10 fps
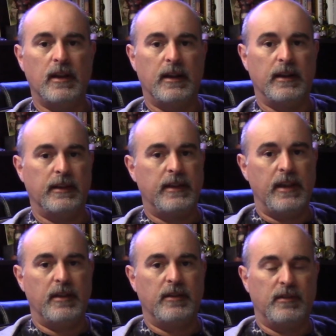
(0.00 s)
I
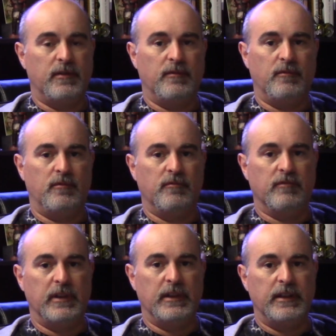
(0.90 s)
can't
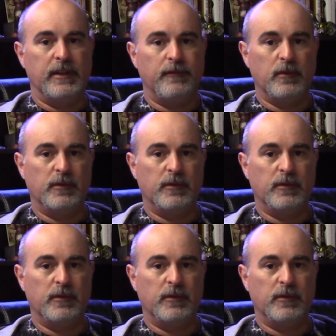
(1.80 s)
really give you